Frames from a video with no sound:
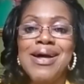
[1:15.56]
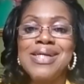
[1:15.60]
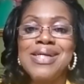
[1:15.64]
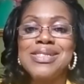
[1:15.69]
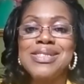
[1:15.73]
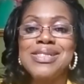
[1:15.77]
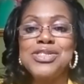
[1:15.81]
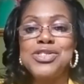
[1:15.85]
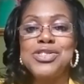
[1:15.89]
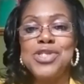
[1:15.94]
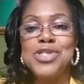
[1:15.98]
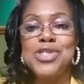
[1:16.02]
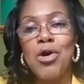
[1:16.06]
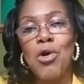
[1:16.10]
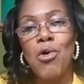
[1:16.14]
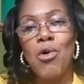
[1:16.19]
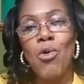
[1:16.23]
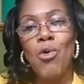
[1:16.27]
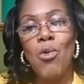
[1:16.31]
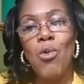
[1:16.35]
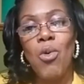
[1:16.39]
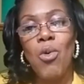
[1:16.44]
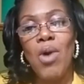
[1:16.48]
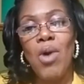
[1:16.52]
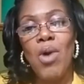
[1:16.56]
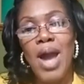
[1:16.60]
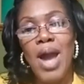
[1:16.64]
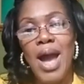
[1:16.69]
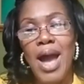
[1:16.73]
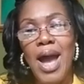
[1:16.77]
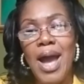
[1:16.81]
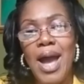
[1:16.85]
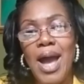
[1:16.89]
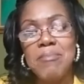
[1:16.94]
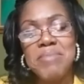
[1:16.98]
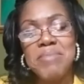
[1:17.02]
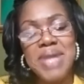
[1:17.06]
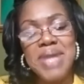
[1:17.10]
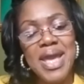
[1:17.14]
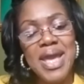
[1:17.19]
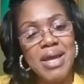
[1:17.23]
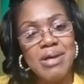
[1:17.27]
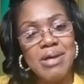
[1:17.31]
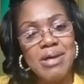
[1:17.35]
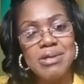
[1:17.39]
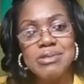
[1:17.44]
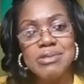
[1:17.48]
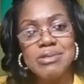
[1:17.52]
So I'm
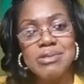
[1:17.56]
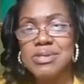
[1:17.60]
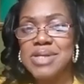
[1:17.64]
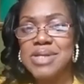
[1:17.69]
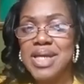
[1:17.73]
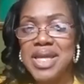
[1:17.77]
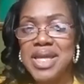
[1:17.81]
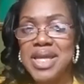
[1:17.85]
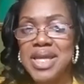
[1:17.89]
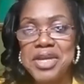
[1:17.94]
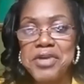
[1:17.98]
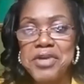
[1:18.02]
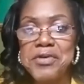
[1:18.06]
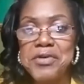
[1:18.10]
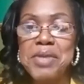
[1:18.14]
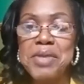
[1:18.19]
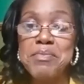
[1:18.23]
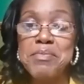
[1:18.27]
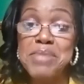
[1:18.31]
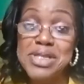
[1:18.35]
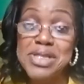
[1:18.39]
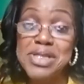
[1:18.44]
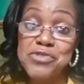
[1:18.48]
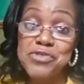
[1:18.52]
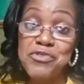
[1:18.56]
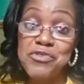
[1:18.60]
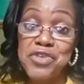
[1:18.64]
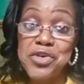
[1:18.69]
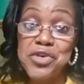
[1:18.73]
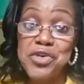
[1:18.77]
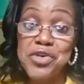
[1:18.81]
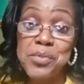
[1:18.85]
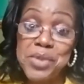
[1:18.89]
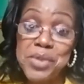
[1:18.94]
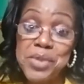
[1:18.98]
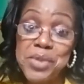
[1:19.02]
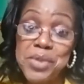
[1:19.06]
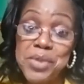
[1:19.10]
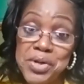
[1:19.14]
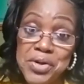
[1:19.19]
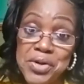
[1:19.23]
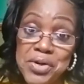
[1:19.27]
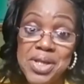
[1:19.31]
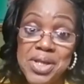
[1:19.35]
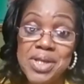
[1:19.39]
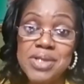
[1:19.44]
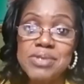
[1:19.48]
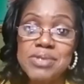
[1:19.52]
now here in Mitchellville,
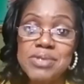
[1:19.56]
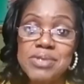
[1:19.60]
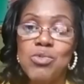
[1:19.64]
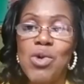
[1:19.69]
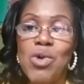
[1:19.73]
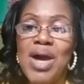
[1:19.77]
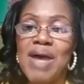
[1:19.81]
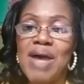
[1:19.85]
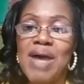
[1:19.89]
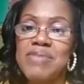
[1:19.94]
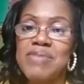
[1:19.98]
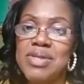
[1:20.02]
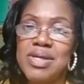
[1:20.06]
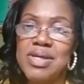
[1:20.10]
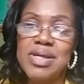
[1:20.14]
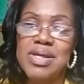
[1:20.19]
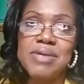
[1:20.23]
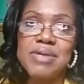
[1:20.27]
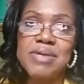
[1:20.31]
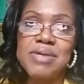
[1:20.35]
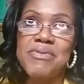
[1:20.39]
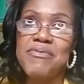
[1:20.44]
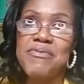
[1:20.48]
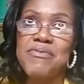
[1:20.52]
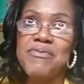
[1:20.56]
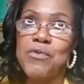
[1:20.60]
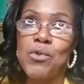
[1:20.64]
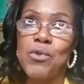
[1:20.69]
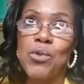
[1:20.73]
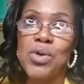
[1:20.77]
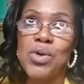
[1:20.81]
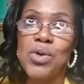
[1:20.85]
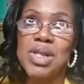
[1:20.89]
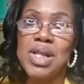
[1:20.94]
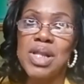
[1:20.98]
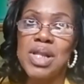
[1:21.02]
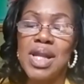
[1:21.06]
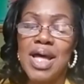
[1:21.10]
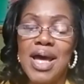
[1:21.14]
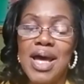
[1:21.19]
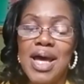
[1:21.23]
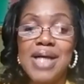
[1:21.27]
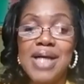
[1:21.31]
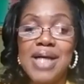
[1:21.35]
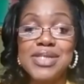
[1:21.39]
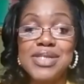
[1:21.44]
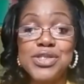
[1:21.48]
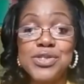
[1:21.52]
Maryland, where I've lived for the
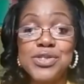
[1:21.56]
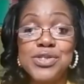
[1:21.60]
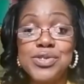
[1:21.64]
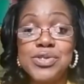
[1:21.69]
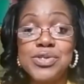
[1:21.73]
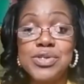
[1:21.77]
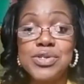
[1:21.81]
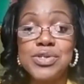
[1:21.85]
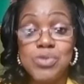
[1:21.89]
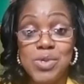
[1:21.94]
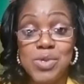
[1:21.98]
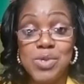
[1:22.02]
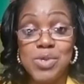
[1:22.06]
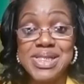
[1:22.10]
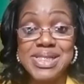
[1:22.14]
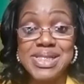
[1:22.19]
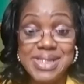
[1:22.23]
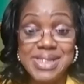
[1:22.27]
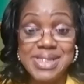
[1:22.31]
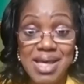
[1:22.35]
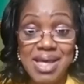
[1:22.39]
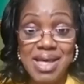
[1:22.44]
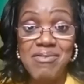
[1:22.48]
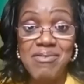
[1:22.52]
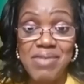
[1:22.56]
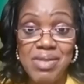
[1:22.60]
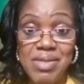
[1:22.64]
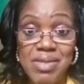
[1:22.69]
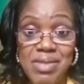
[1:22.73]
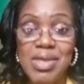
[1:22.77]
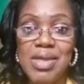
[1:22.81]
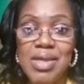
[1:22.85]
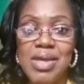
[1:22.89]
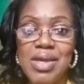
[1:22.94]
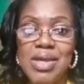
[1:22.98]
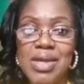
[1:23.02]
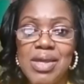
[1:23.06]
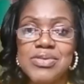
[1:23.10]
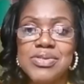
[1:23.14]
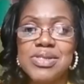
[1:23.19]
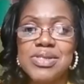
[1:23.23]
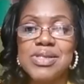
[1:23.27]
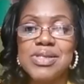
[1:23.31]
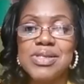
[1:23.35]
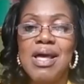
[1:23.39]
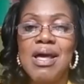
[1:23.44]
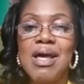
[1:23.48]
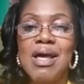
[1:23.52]
last 27 years.
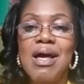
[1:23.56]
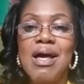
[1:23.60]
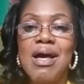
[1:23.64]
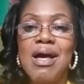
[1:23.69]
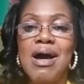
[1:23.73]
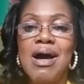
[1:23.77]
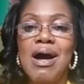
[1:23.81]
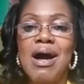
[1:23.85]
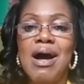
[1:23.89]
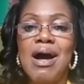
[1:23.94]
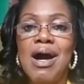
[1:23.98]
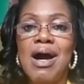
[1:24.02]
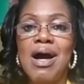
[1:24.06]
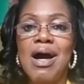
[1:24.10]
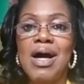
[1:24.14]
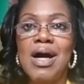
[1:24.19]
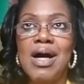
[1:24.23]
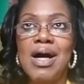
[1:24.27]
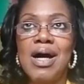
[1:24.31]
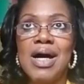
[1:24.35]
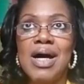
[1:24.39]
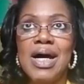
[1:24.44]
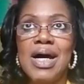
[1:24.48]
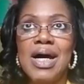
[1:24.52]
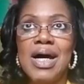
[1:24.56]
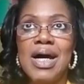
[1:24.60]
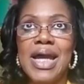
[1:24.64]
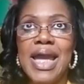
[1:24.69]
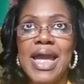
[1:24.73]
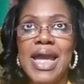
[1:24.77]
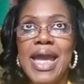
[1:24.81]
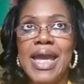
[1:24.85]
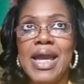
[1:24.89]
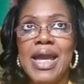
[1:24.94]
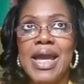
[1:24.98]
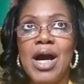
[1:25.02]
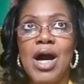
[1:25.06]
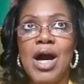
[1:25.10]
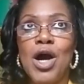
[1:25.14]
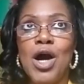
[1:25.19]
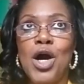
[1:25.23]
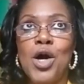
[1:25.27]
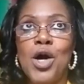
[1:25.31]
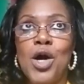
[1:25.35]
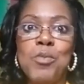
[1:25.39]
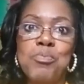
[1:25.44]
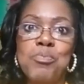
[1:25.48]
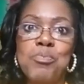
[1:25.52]
I
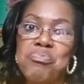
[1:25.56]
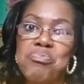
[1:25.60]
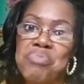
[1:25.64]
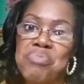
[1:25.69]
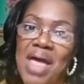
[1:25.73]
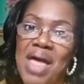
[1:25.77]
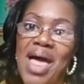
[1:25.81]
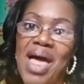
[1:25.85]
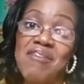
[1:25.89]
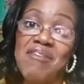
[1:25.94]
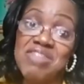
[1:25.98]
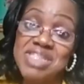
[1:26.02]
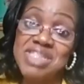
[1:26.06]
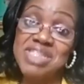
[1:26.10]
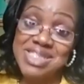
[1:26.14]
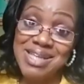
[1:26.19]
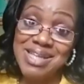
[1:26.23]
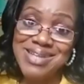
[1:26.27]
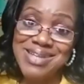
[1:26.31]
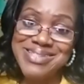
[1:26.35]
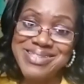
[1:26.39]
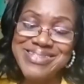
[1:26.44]
have a son.